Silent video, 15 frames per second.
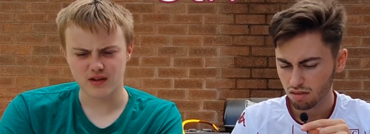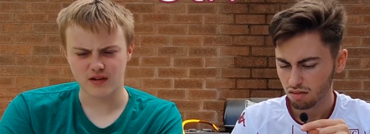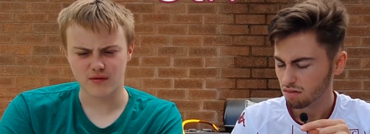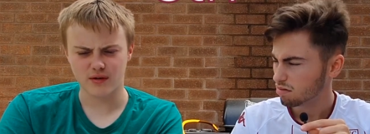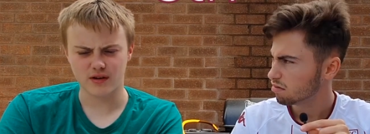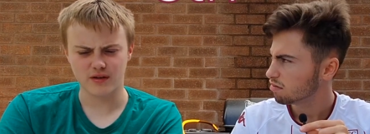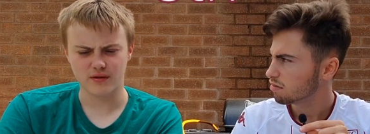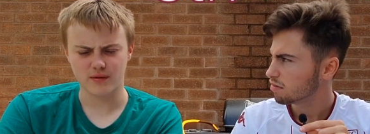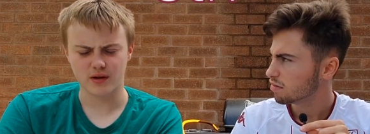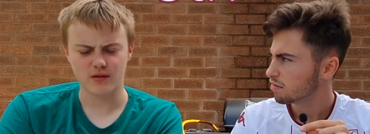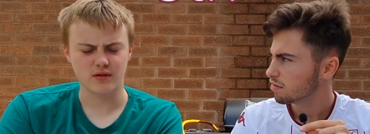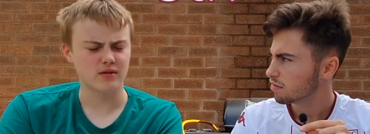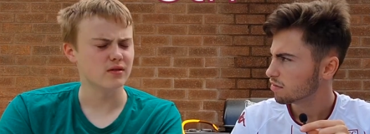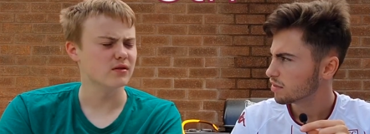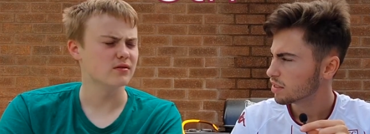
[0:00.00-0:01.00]
Speaker 1: they were rendering around
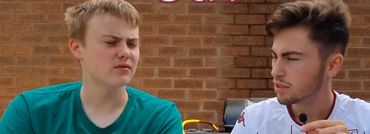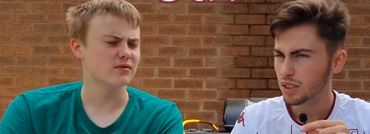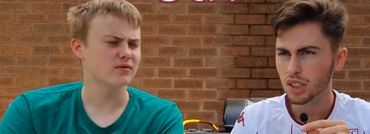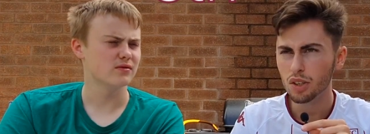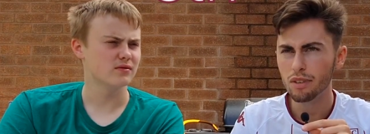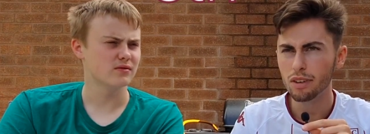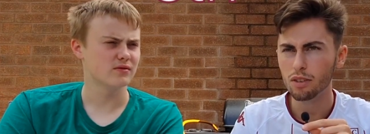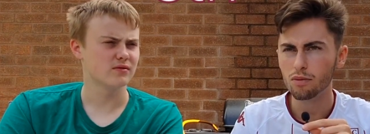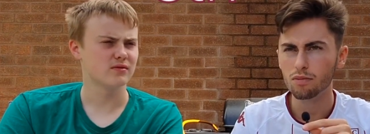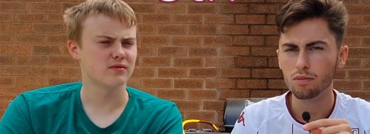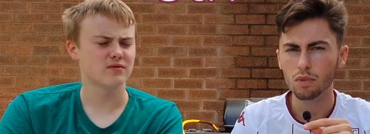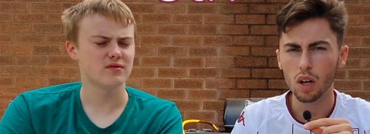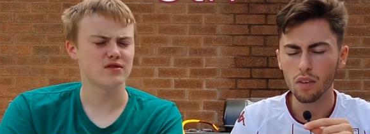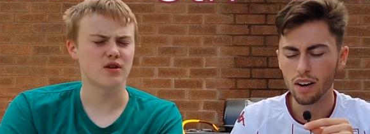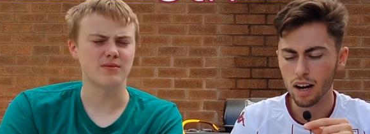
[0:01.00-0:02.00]
there. Something
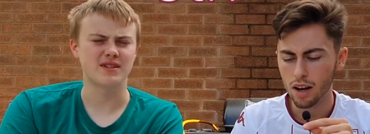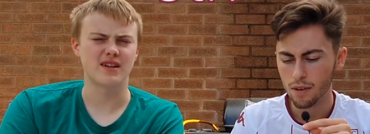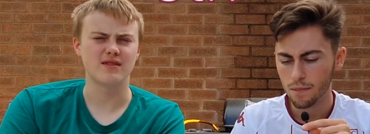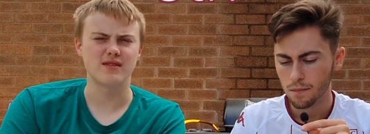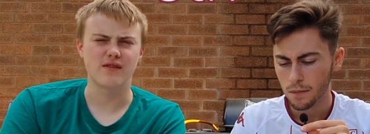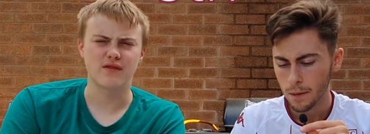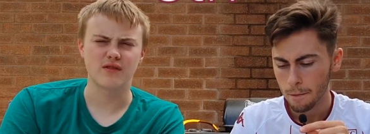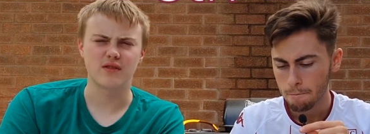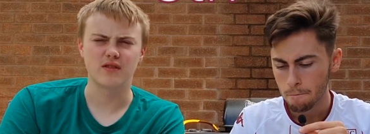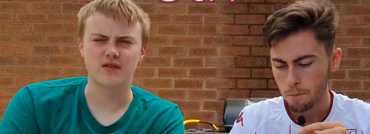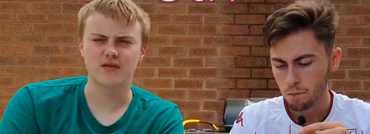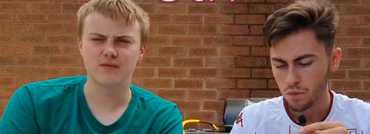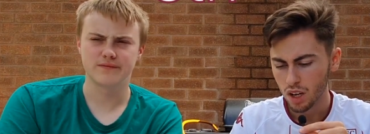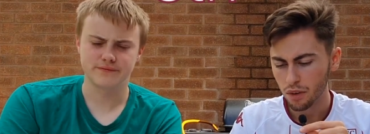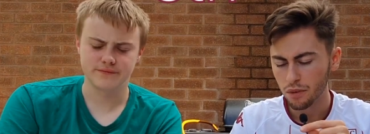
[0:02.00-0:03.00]
like that. 10, definitely.
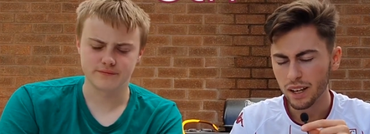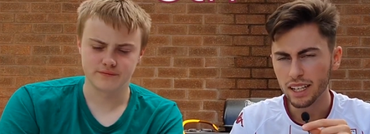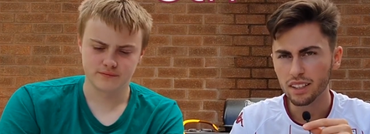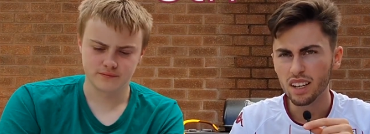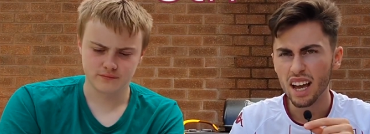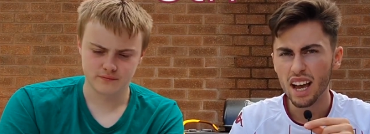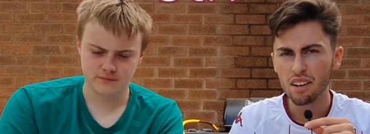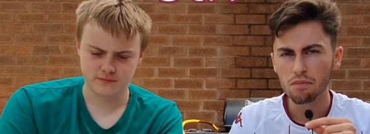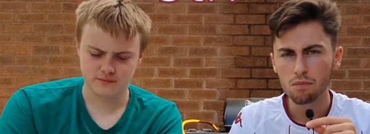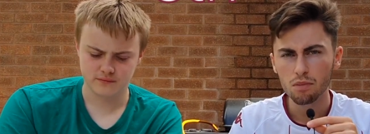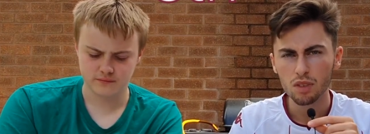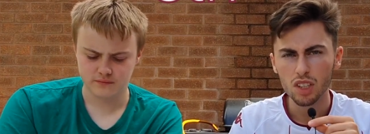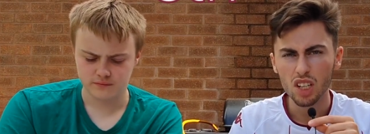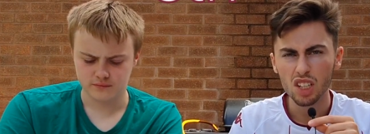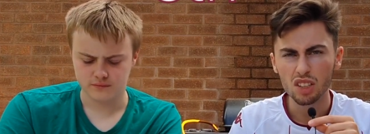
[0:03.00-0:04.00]
I think, yeah,
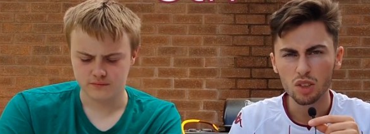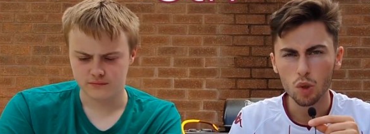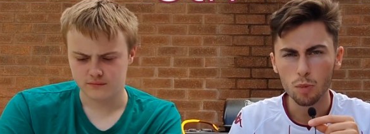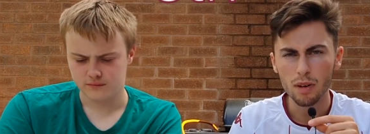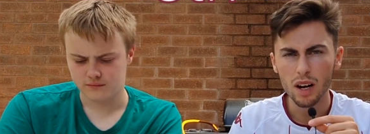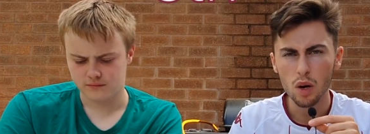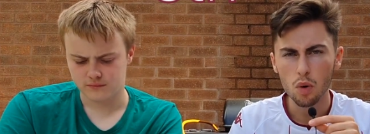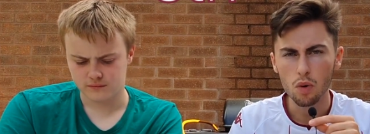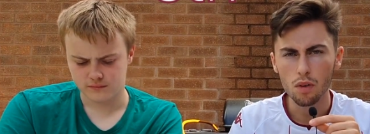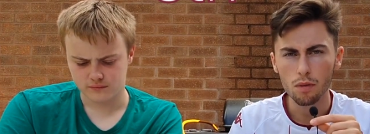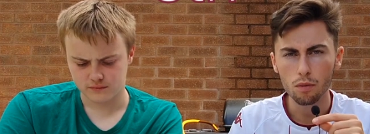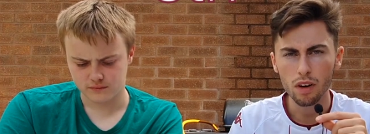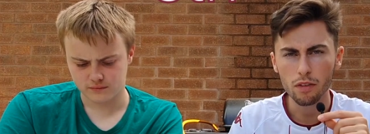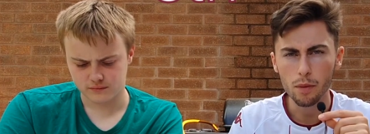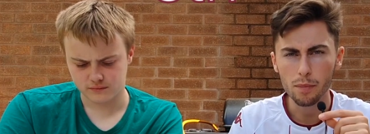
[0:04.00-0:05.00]
talking about
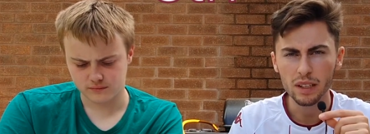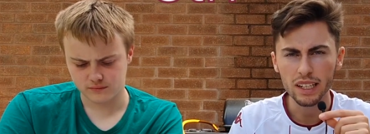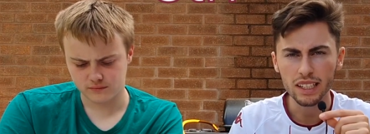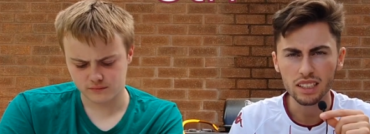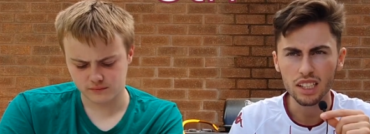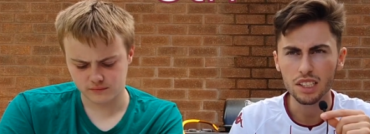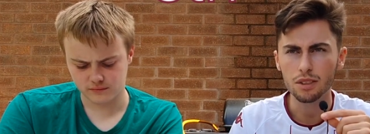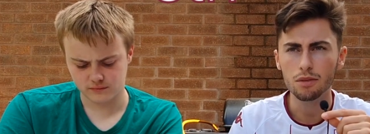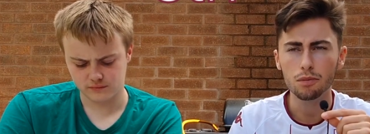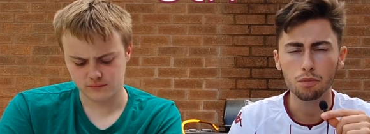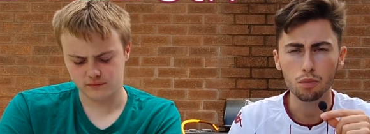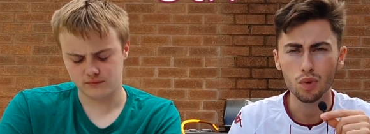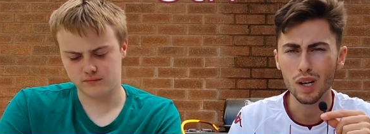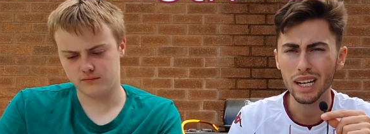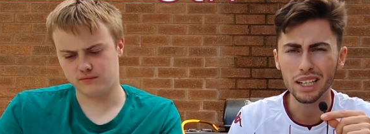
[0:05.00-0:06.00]
Rafa Benitez,
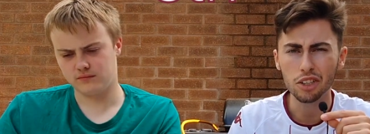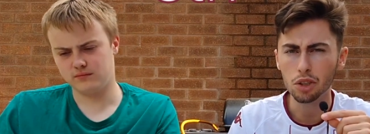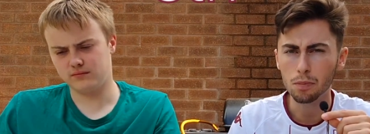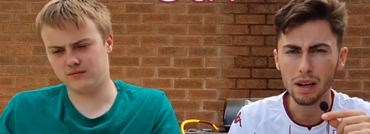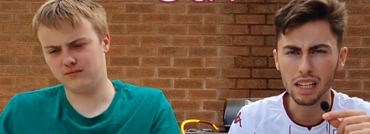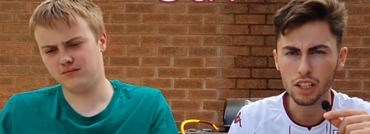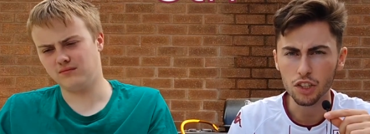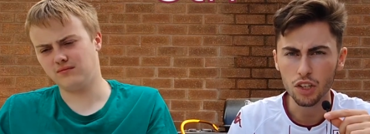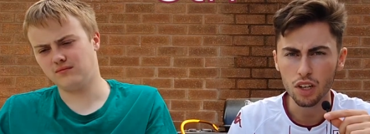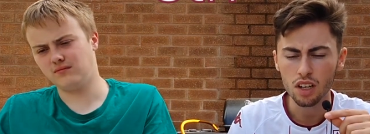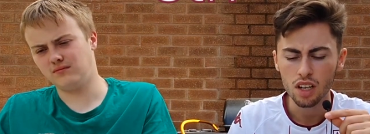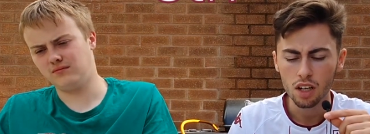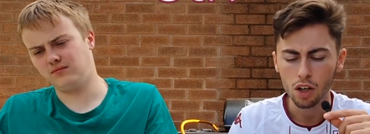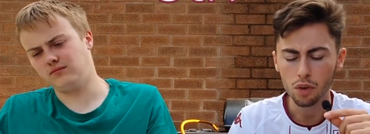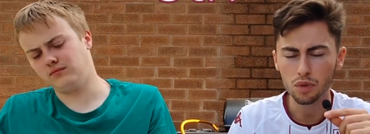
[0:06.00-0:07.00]
really good manager.
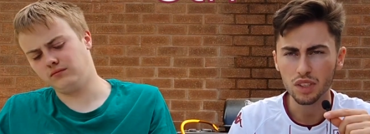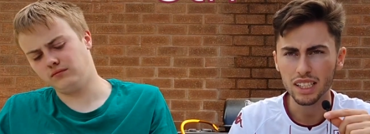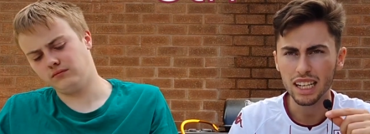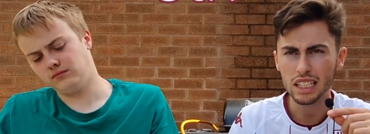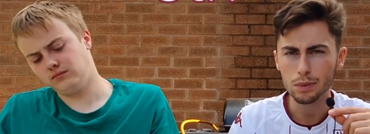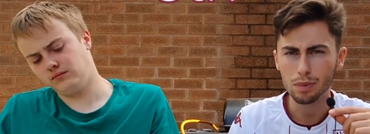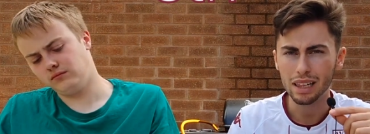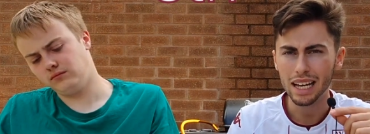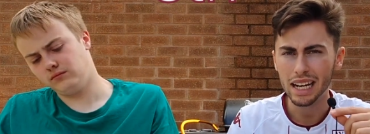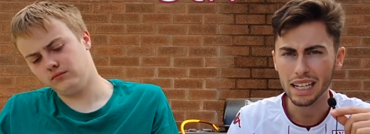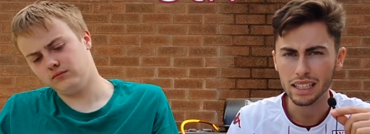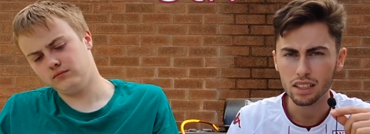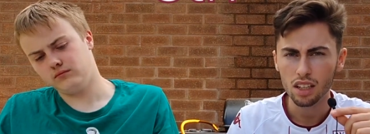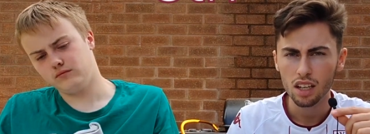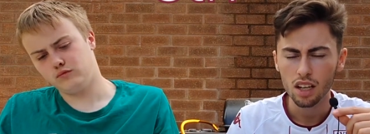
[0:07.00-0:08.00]
Obviously, he has
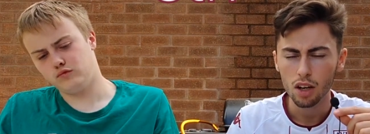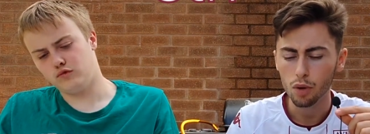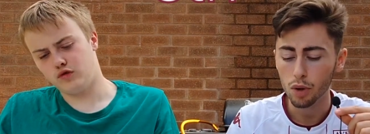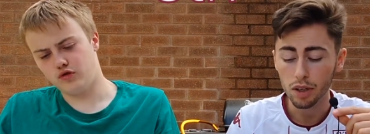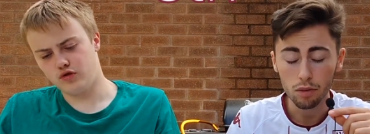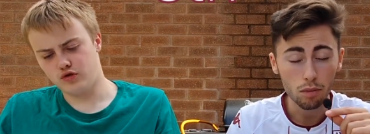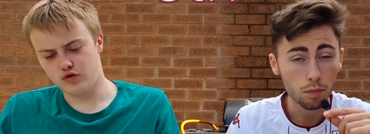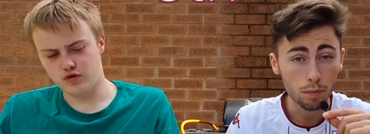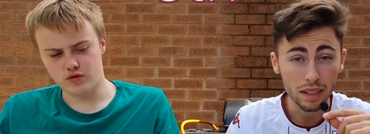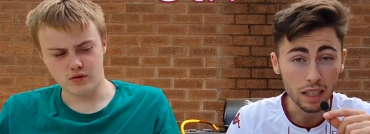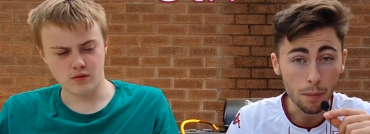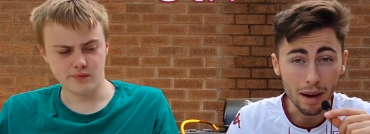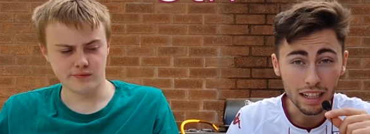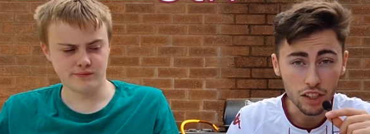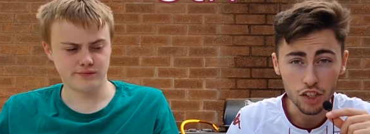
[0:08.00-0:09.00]
played or been the
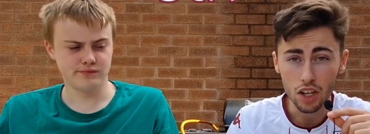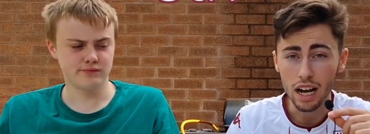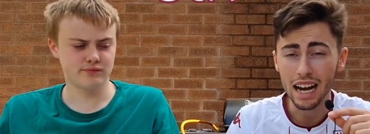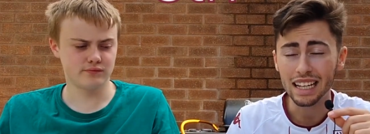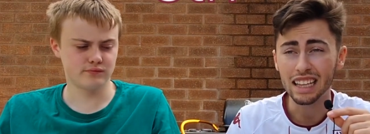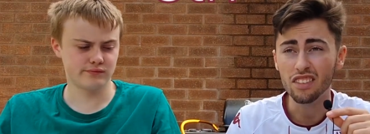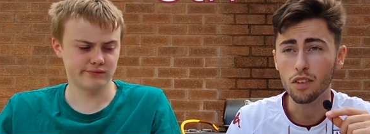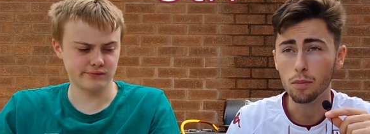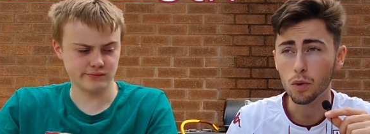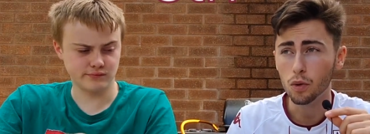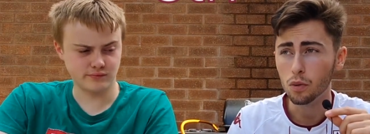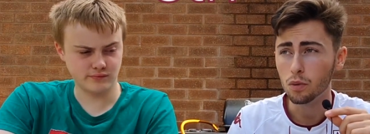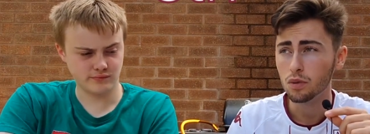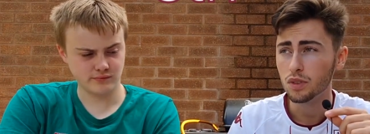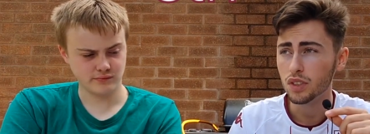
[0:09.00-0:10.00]
manager at
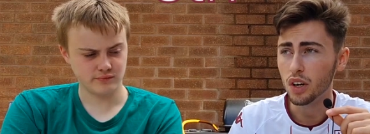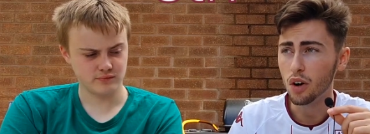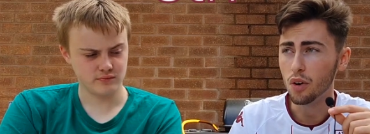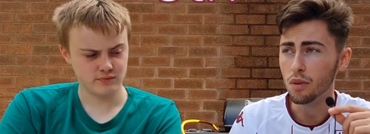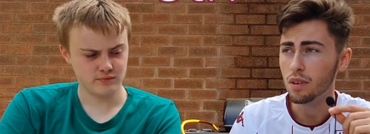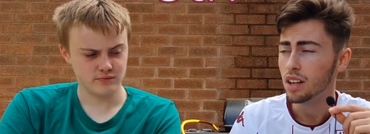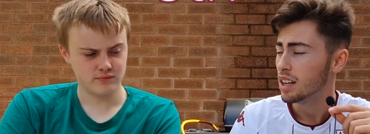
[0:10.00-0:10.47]
Liverpool, so